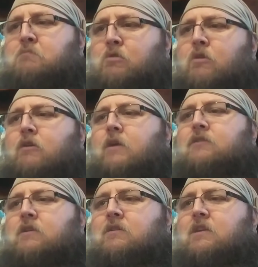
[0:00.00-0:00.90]
Pro
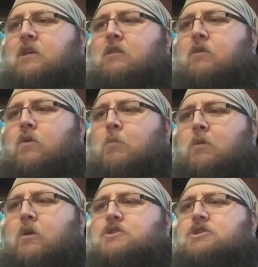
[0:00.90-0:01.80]
Wrestling T logo
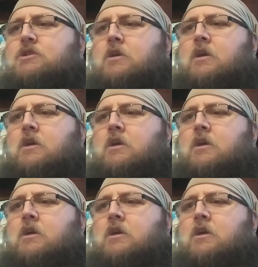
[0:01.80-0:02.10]
merch,